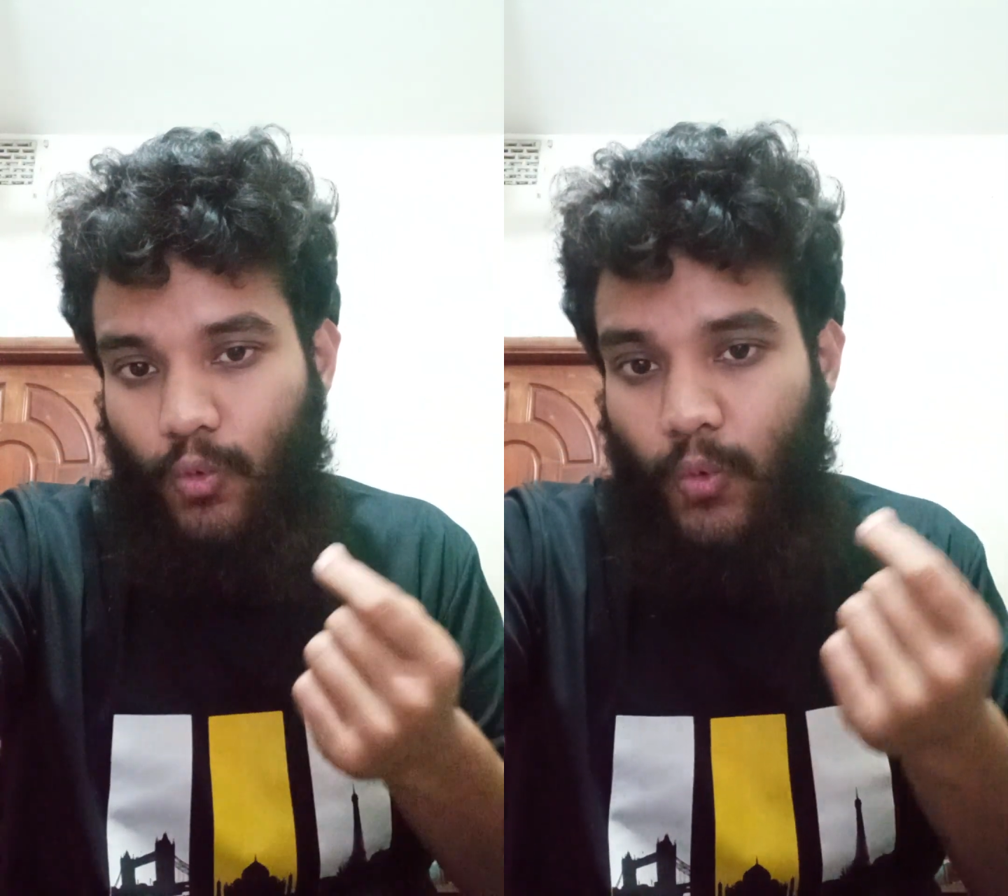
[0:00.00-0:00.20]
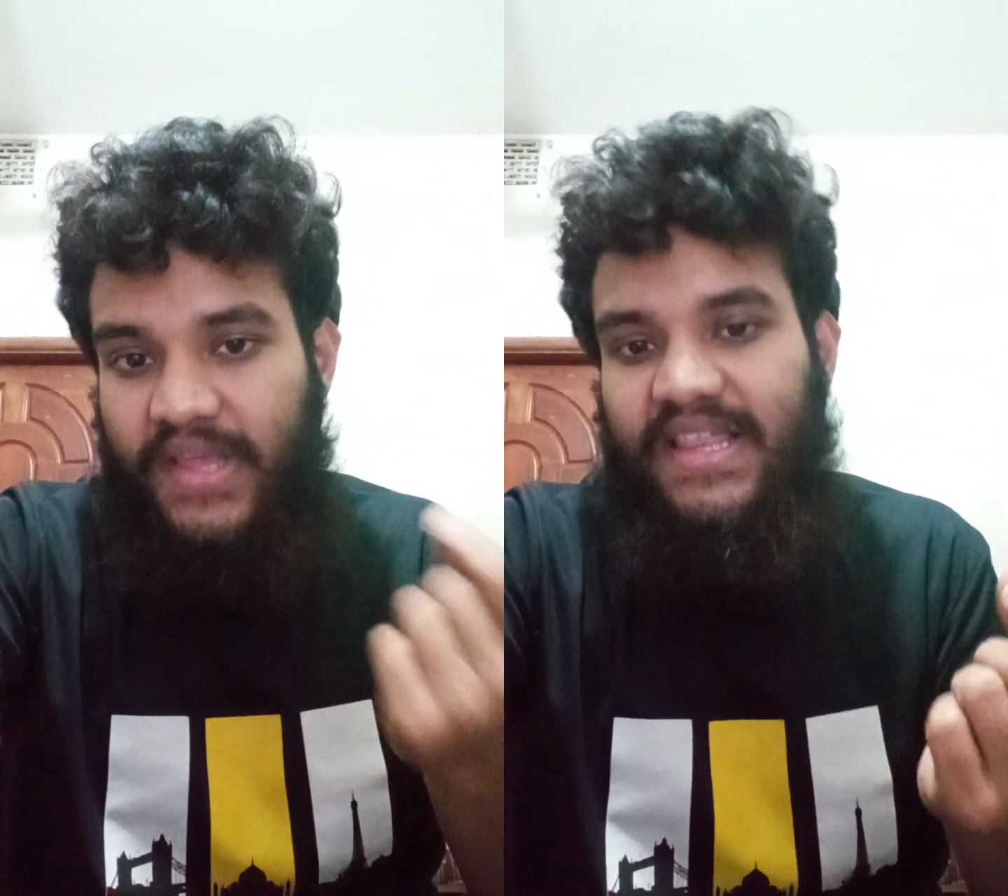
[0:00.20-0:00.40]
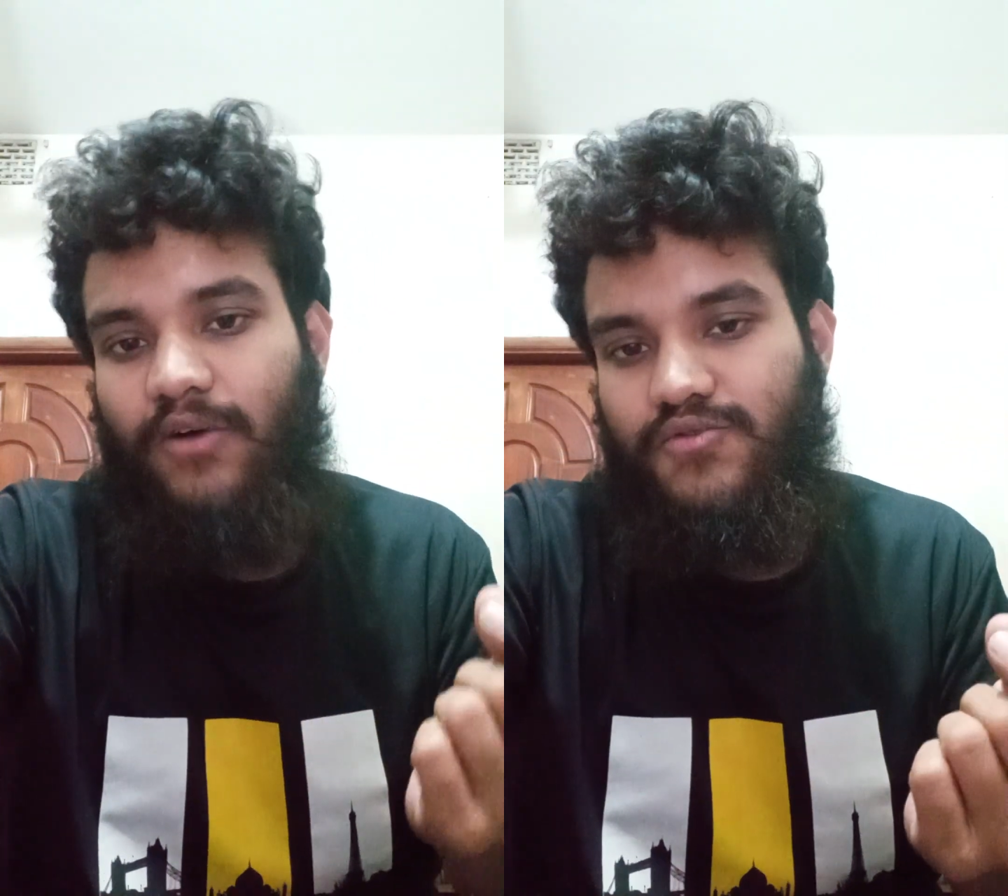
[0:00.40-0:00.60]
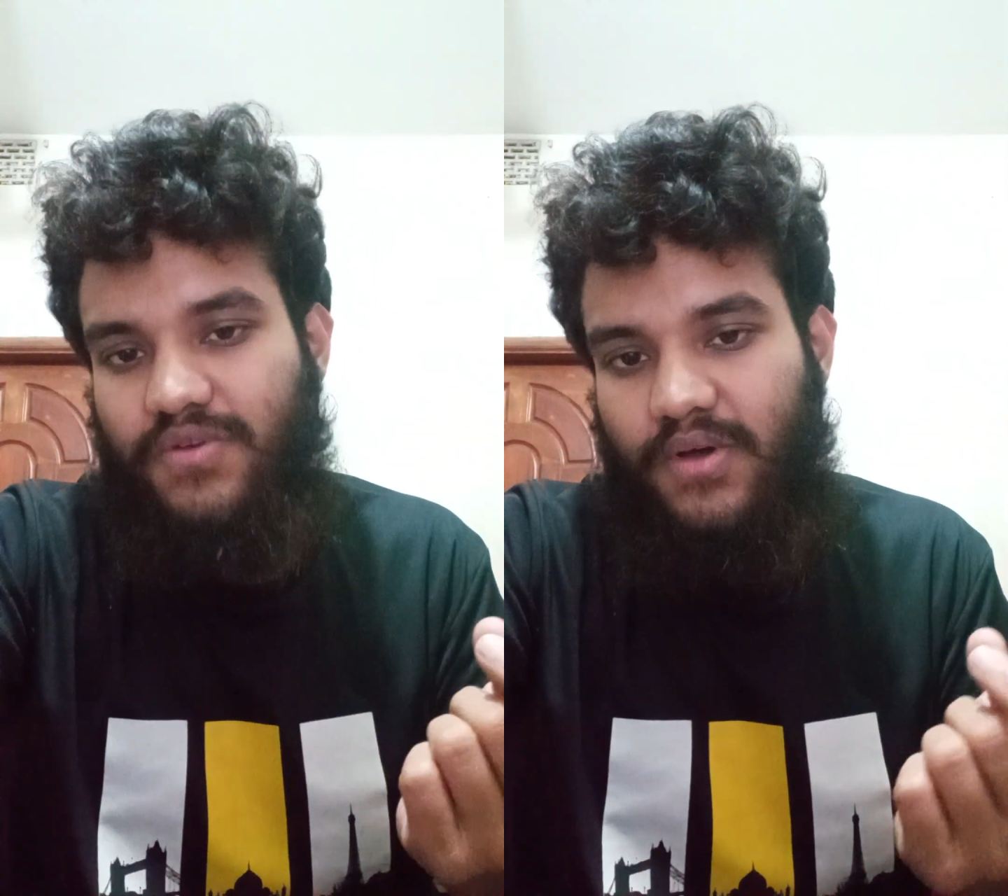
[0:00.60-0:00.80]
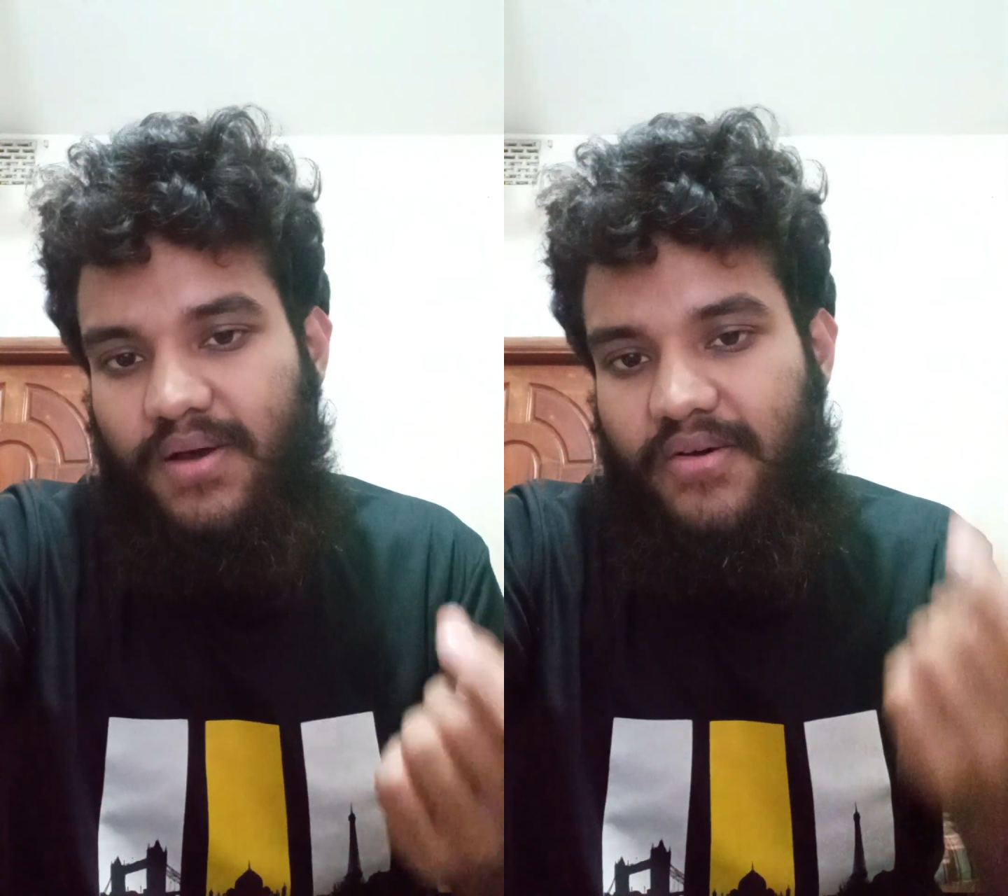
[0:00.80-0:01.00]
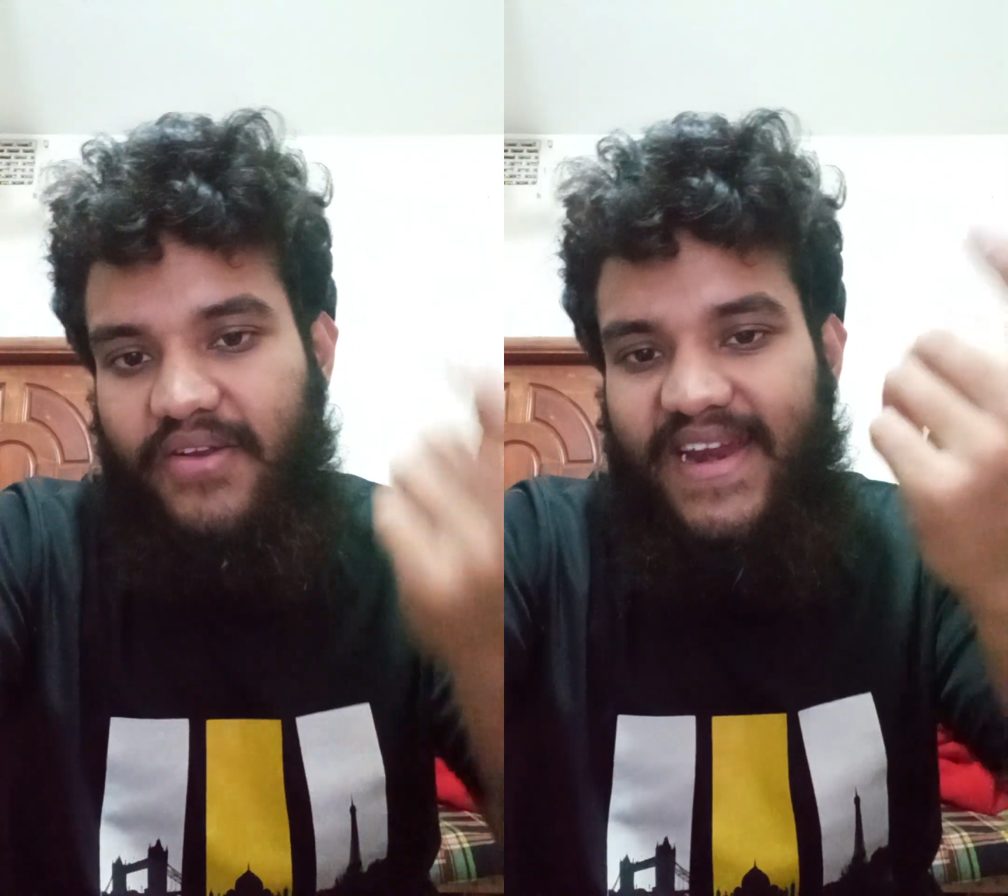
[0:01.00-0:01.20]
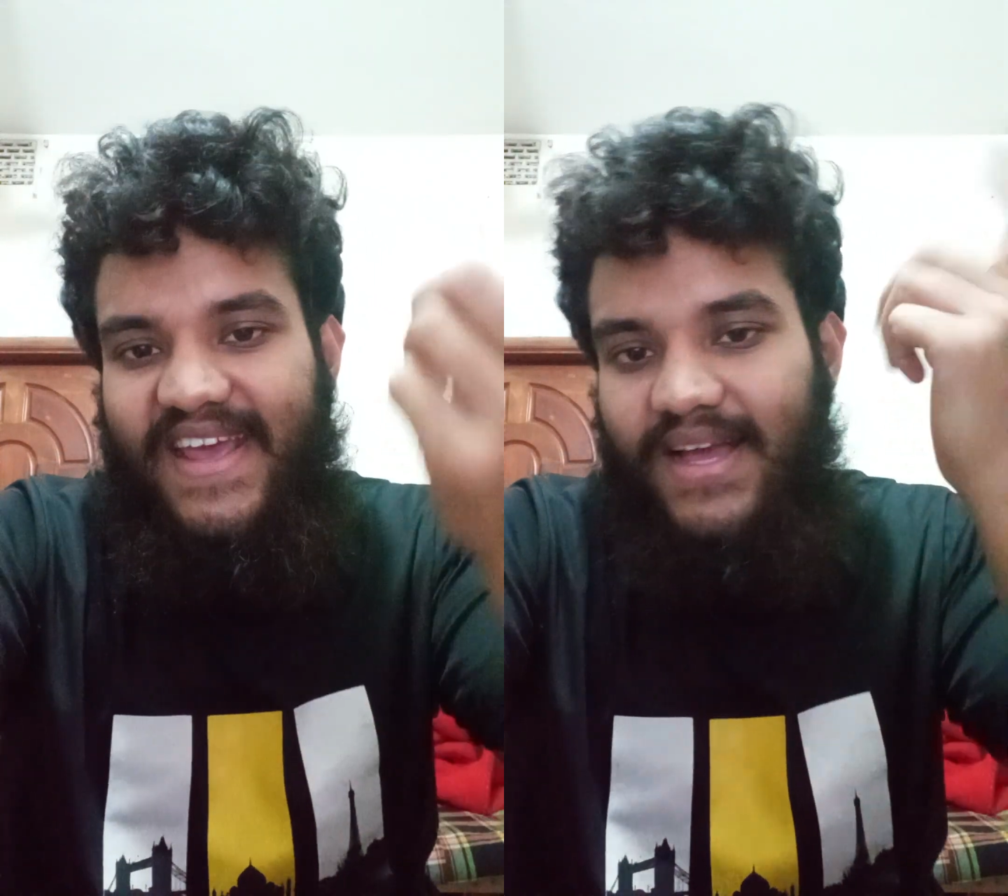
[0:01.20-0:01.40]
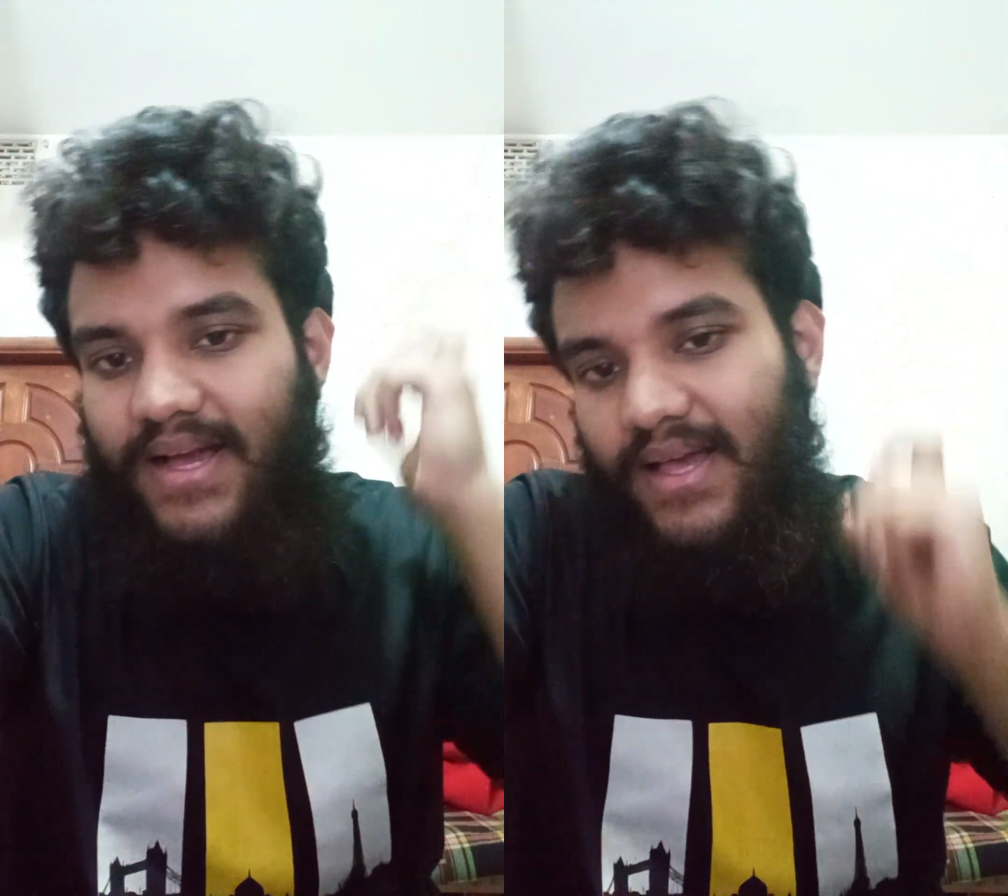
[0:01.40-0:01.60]
without
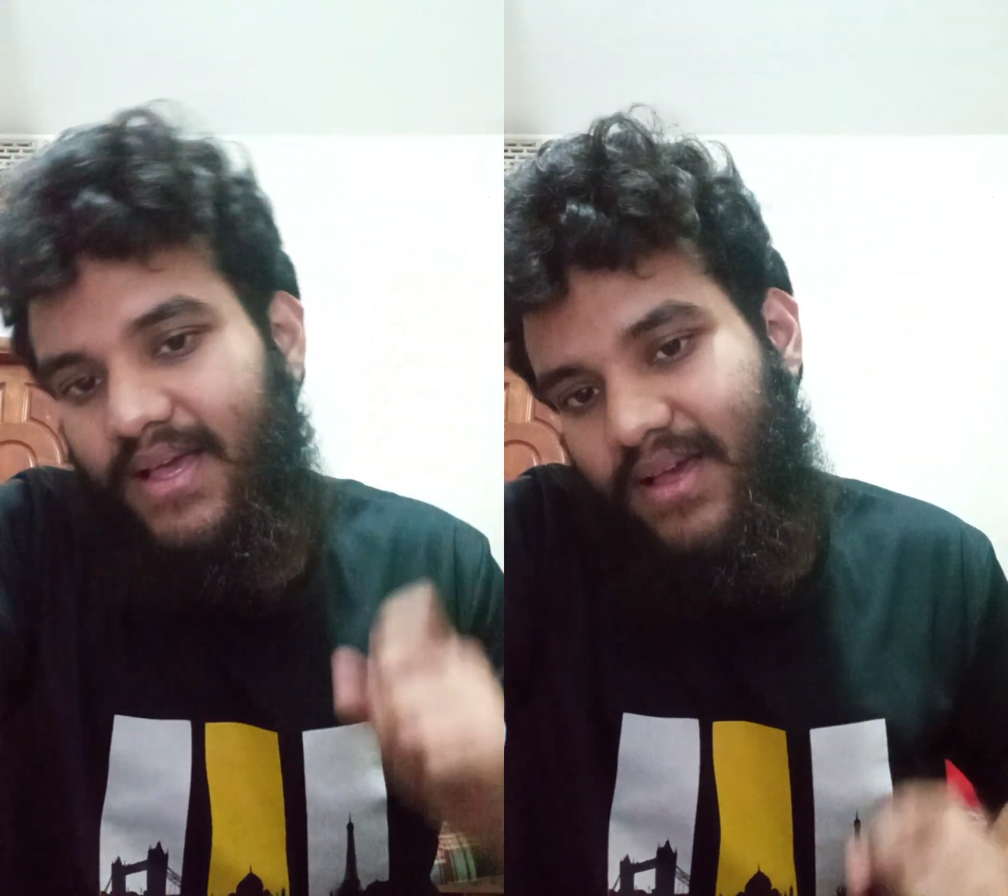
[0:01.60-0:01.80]
reading